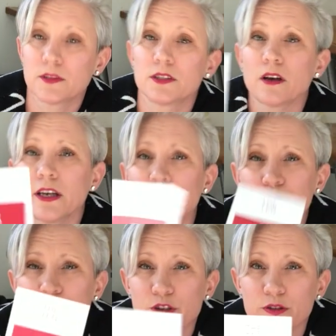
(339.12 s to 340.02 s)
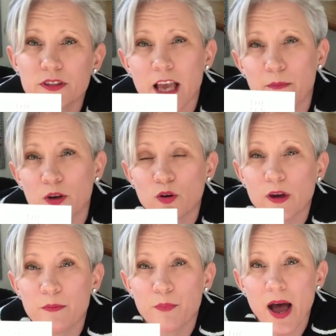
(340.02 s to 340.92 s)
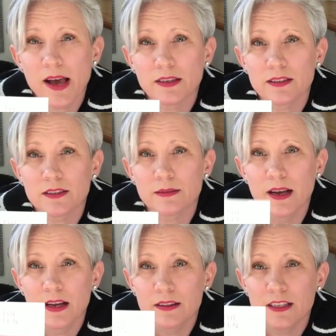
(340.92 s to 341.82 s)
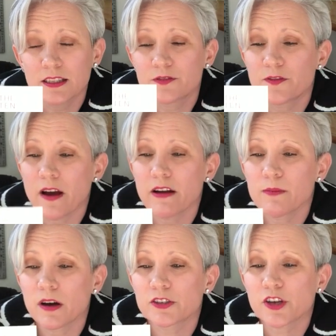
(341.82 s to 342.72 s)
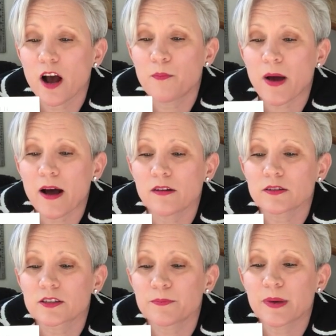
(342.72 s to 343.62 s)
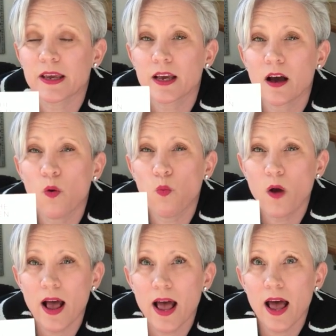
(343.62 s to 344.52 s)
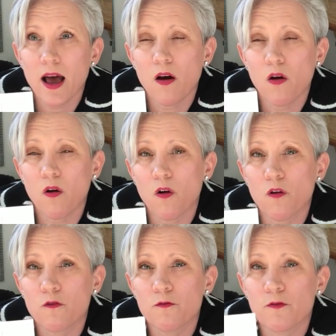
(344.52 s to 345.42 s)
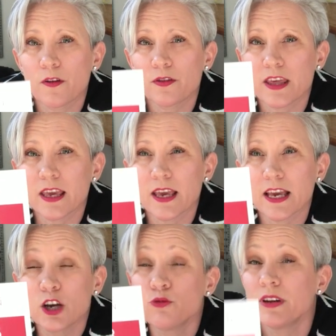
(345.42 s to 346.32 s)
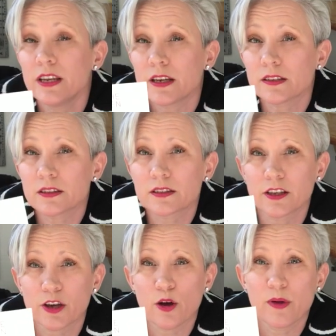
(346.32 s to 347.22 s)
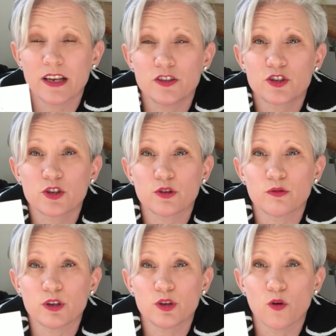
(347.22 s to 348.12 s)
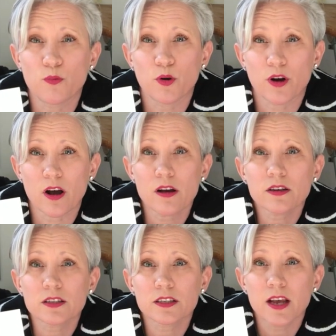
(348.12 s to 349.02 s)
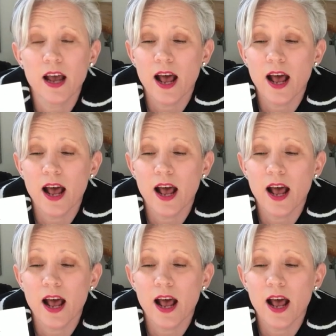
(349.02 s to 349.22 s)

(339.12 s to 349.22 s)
Design to reduce chemical impacts. This is very much about being aware of the ingredients that go into your product,